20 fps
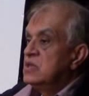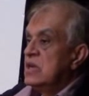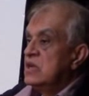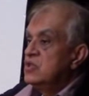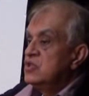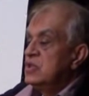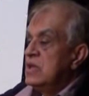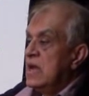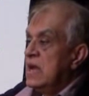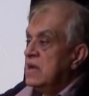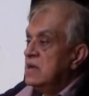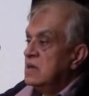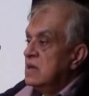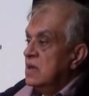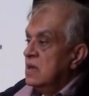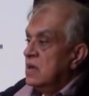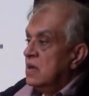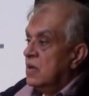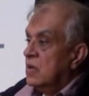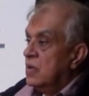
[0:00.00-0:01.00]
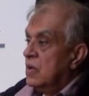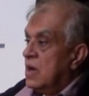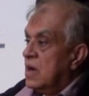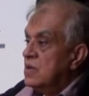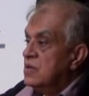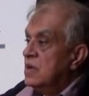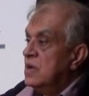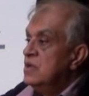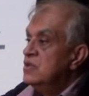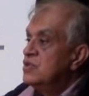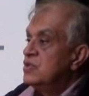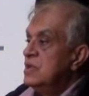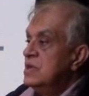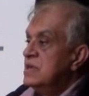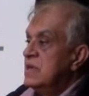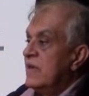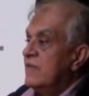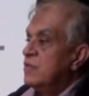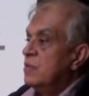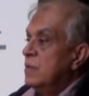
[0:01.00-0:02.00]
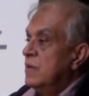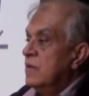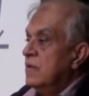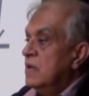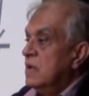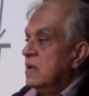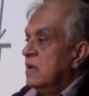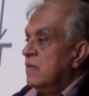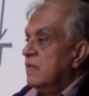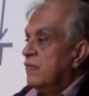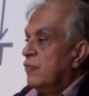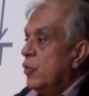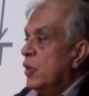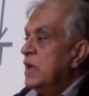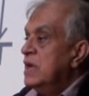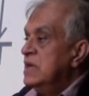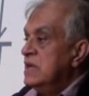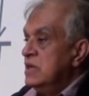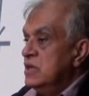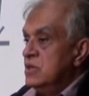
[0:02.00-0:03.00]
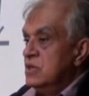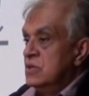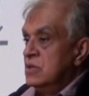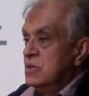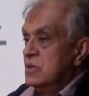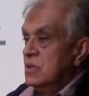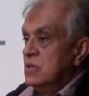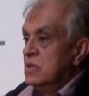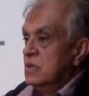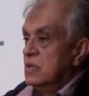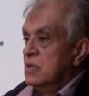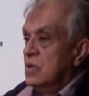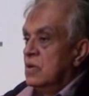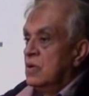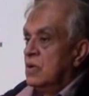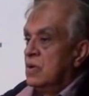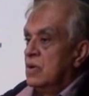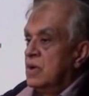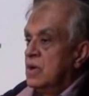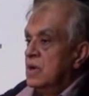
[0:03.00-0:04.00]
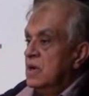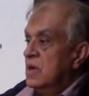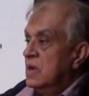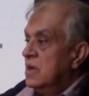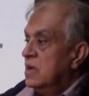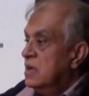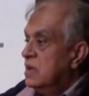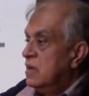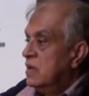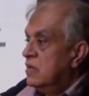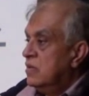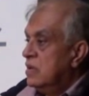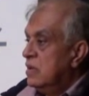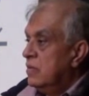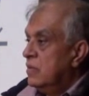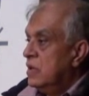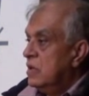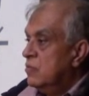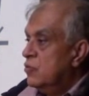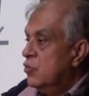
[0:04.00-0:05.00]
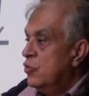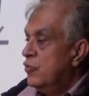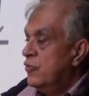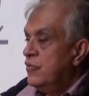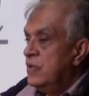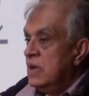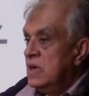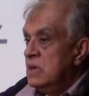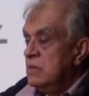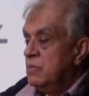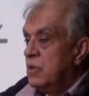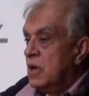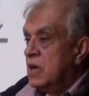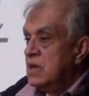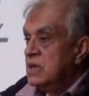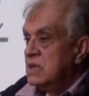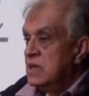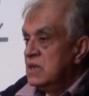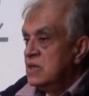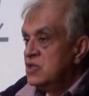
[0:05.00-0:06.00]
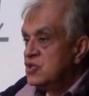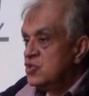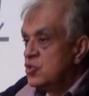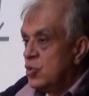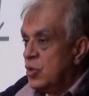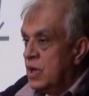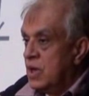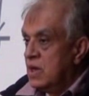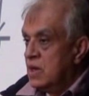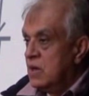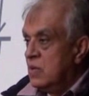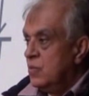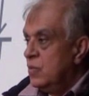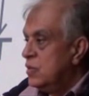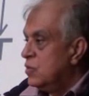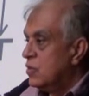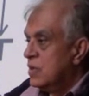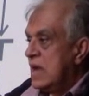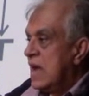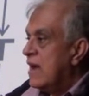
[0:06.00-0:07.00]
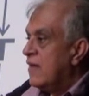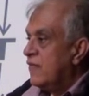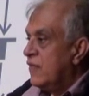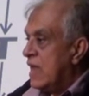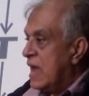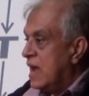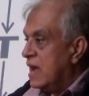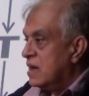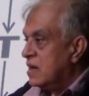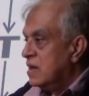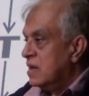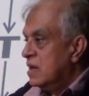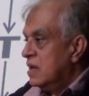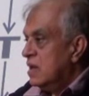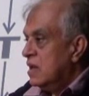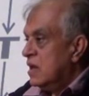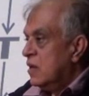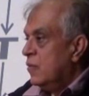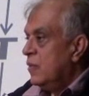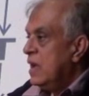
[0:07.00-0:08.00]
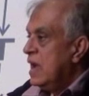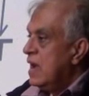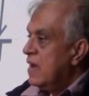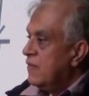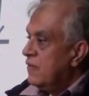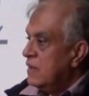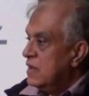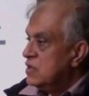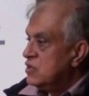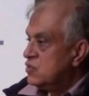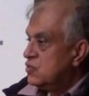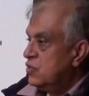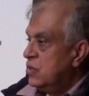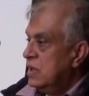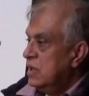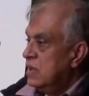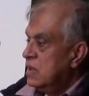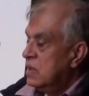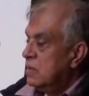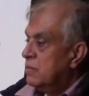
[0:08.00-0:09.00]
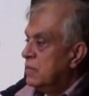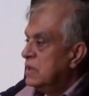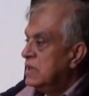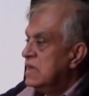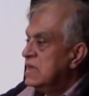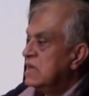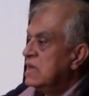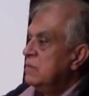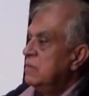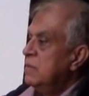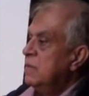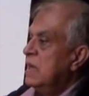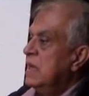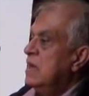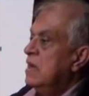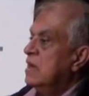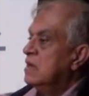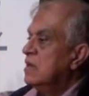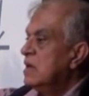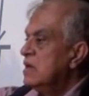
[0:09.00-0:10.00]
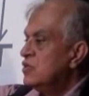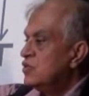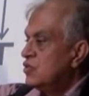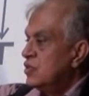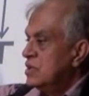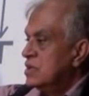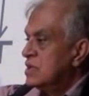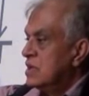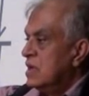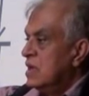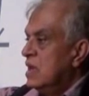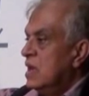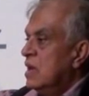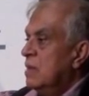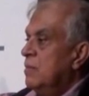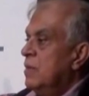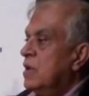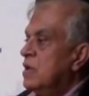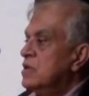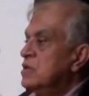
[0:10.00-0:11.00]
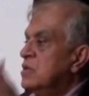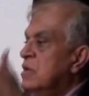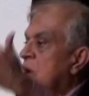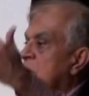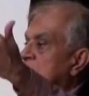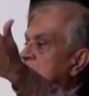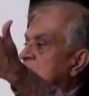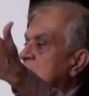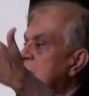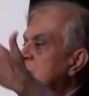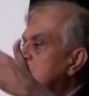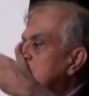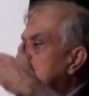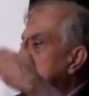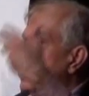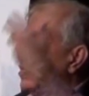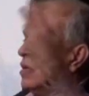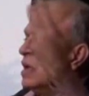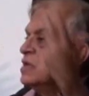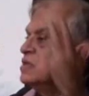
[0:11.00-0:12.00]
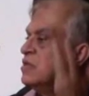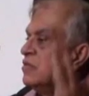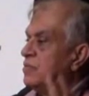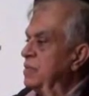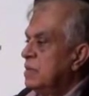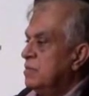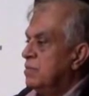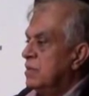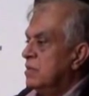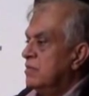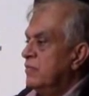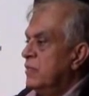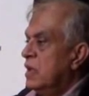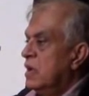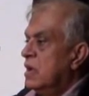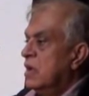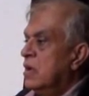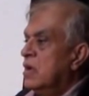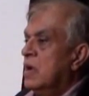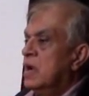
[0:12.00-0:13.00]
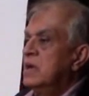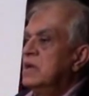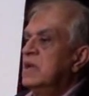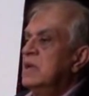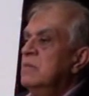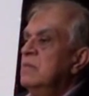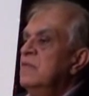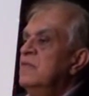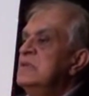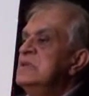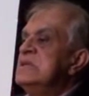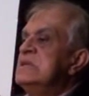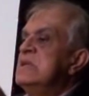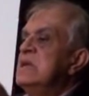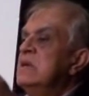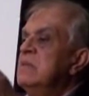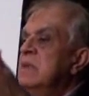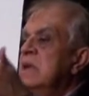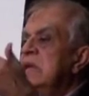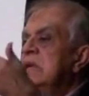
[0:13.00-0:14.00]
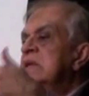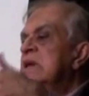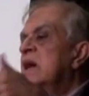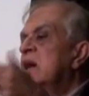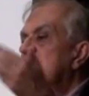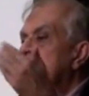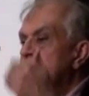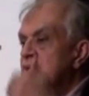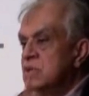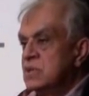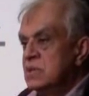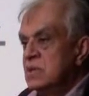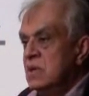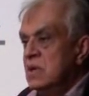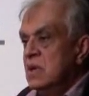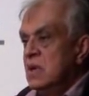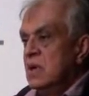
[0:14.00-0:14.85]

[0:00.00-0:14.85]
such that other histories have to be voided or removed and debunked and destroyed. We don't have that. We have a history, but there can be many other histories. Because God can be talking to lots of people. God can be visiting many times.